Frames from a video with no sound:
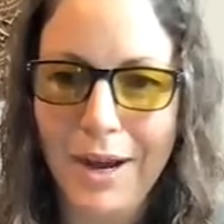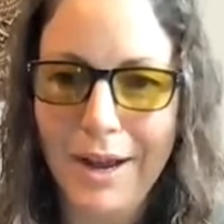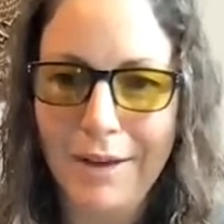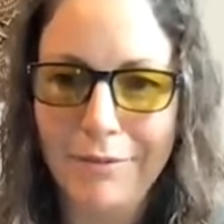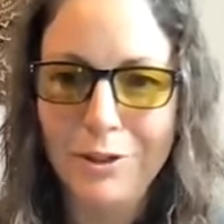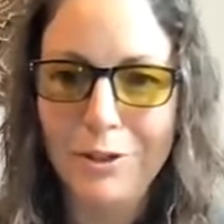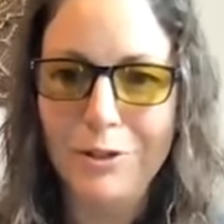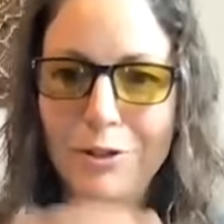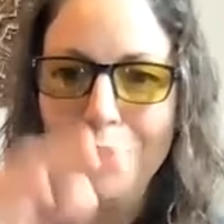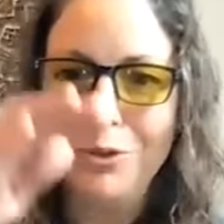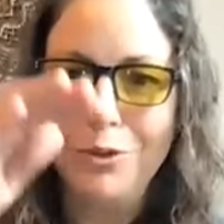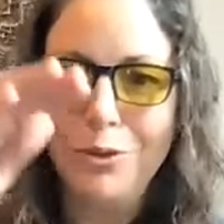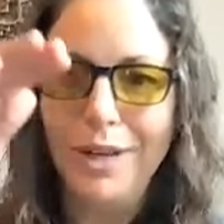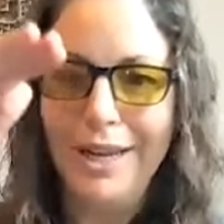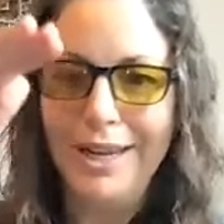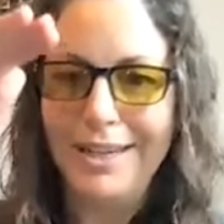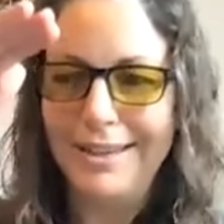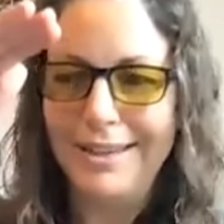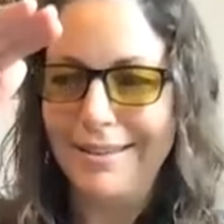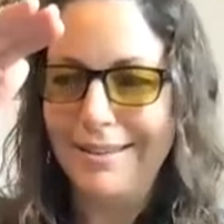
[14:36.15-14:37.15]
I have to do
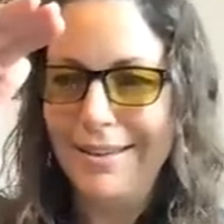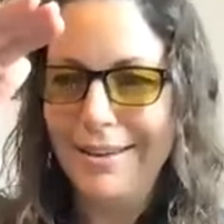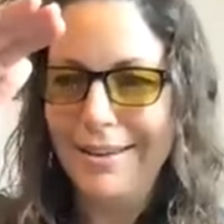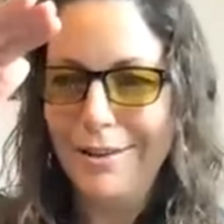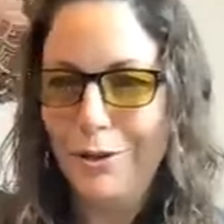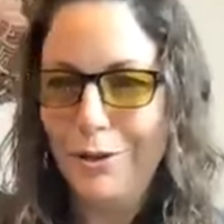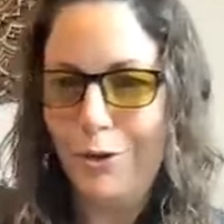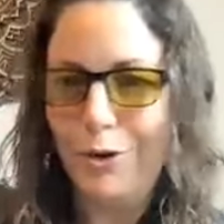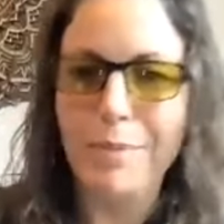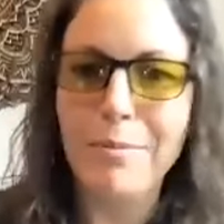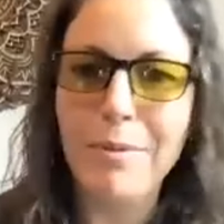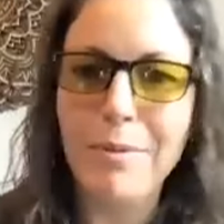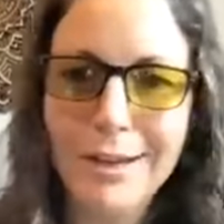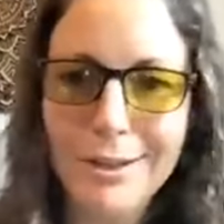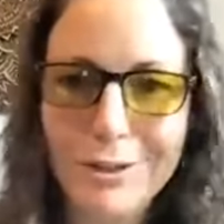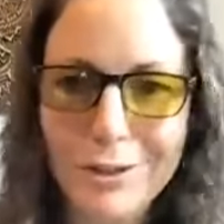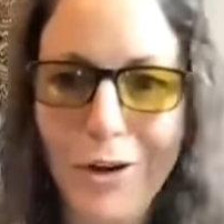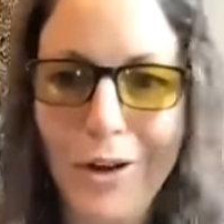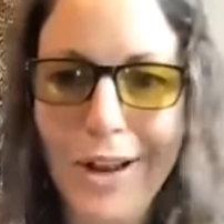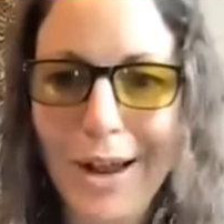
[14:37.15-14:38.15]
like 30
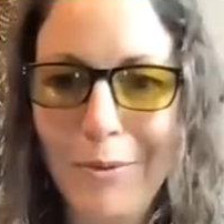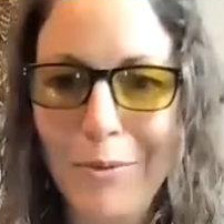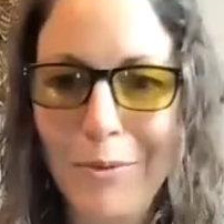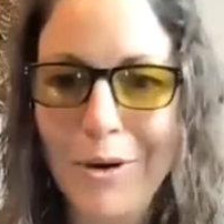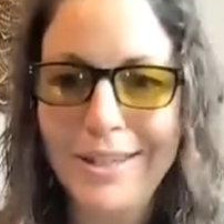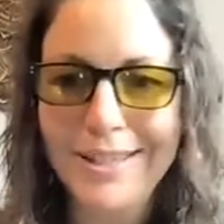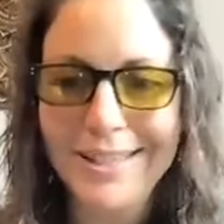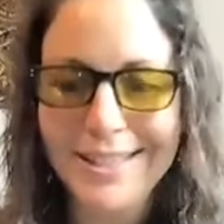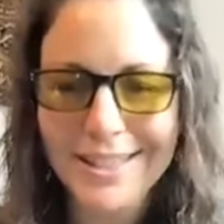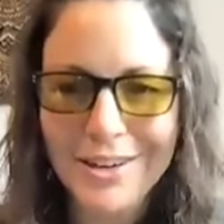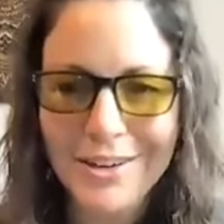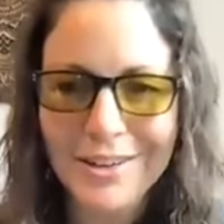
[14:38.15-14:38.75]
minutes all at once.